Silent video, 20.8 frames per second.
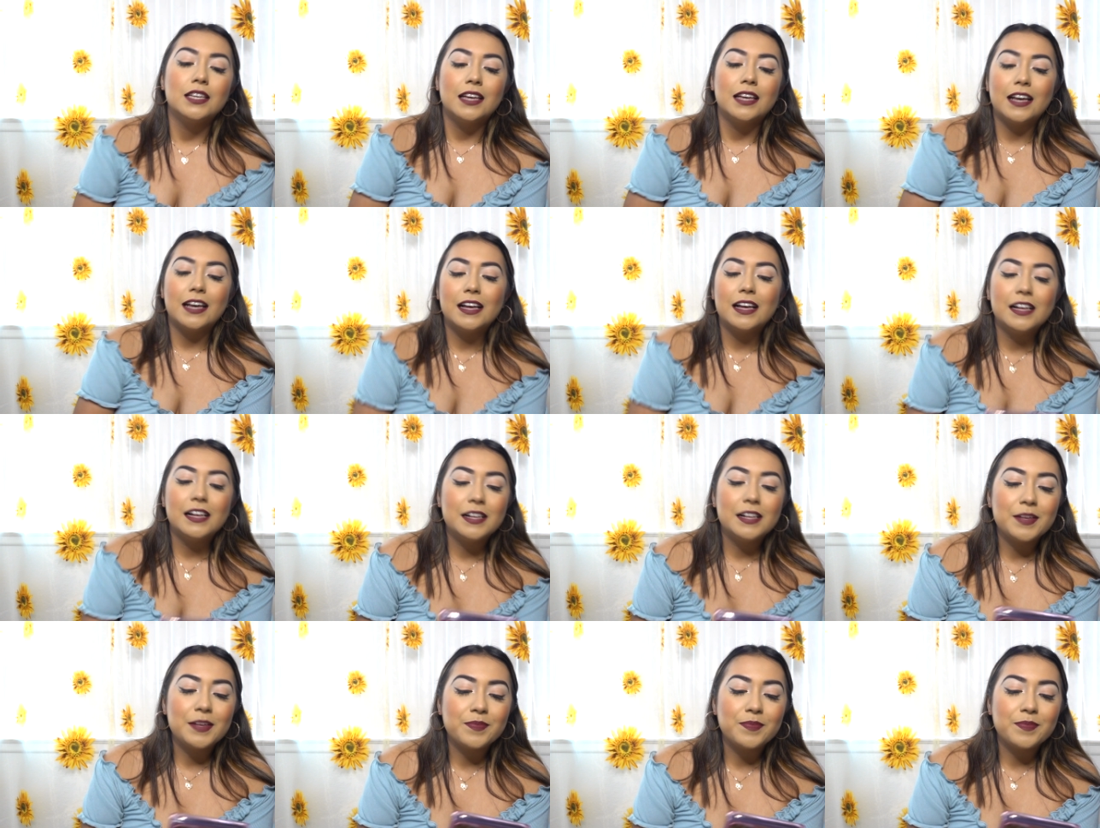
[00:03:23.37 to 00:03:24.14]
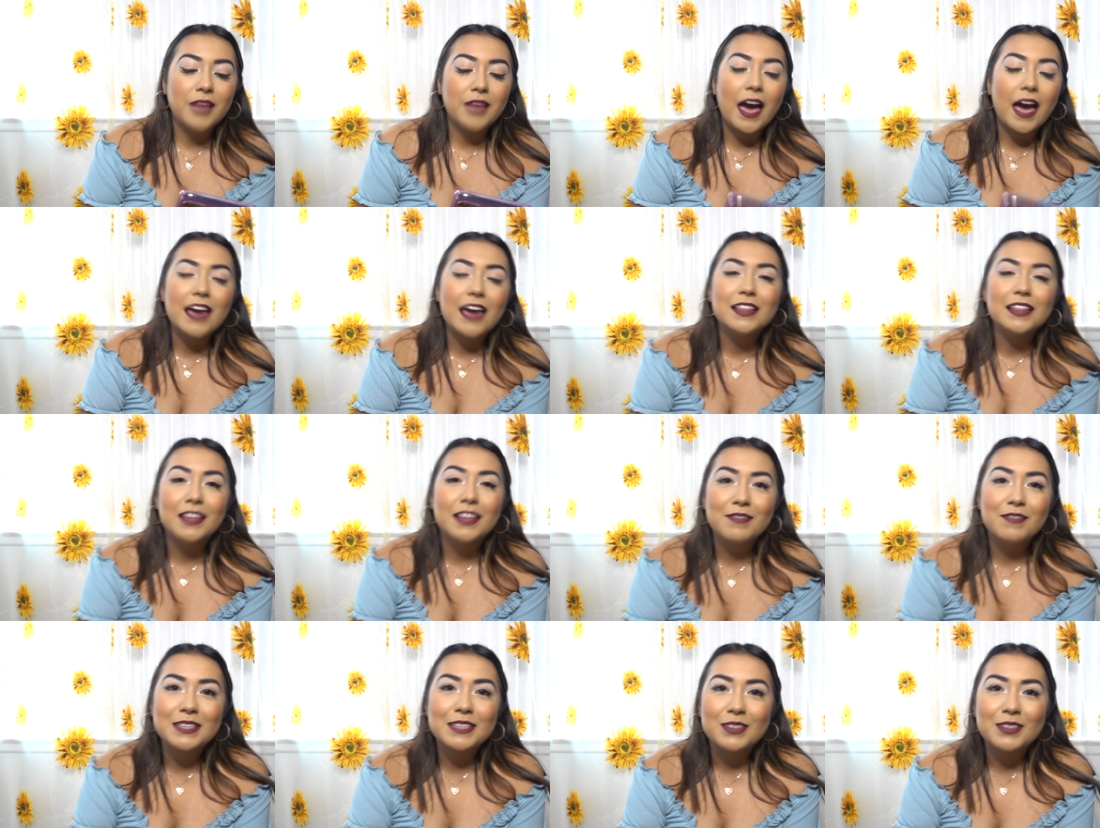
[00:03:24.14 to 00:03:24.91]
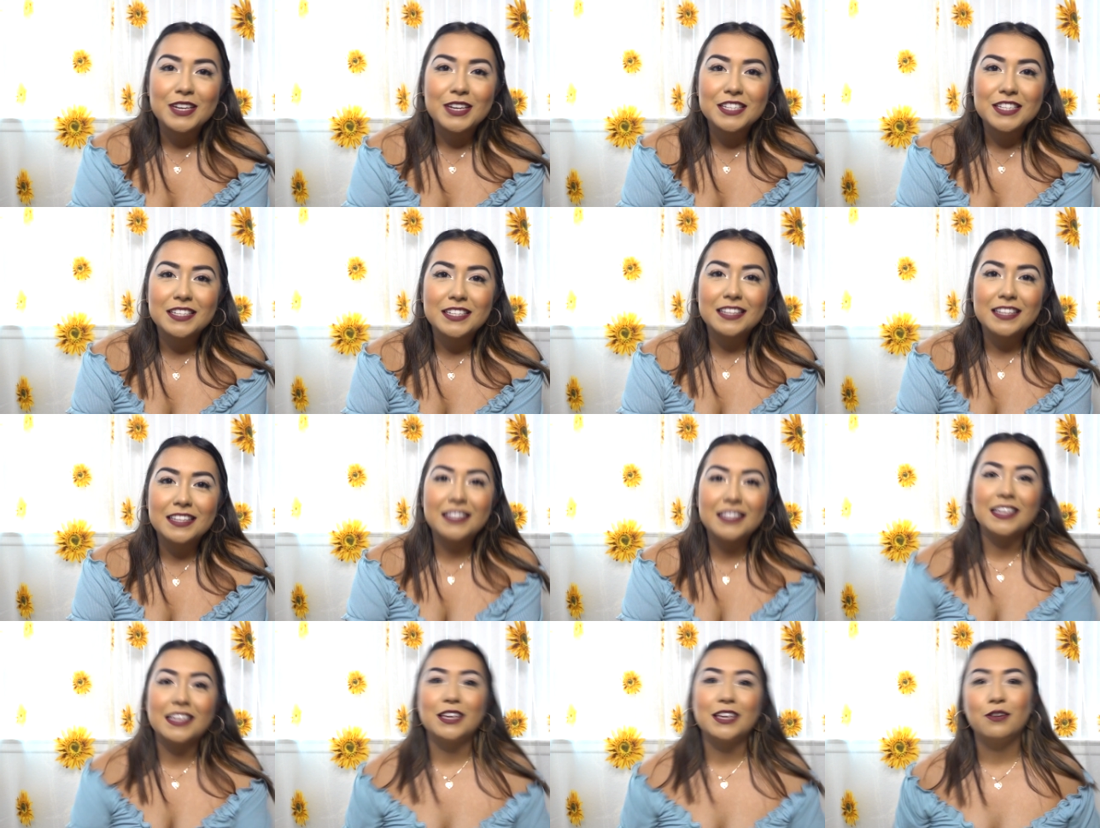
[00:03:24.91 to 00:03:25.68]
I love this question.
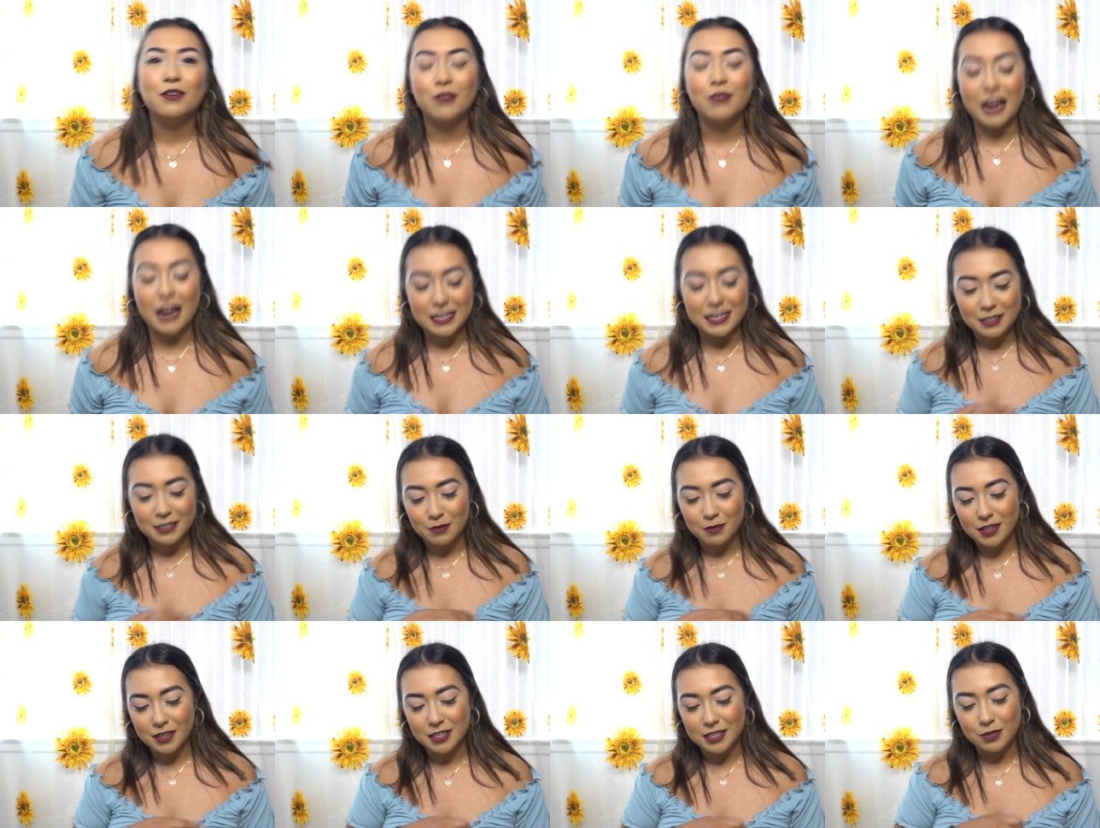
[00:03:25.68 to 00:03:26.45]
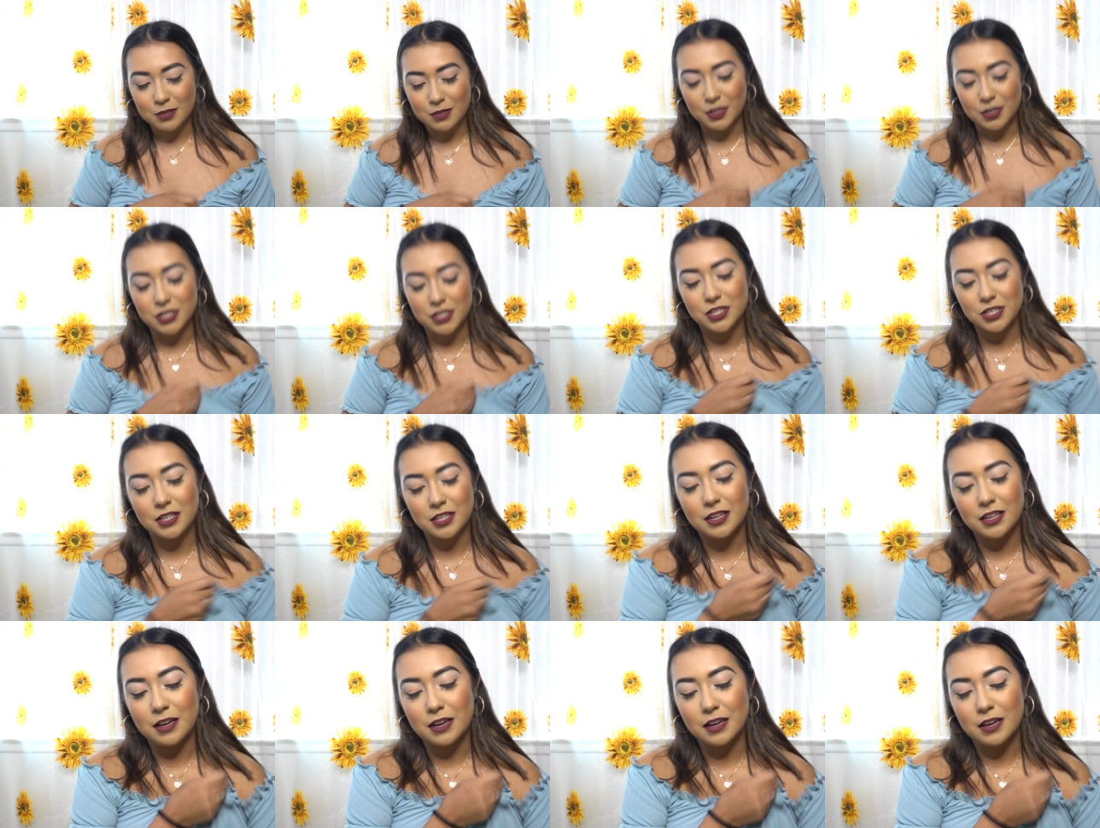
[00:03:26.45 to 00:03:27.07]
Thank you for asking me this question.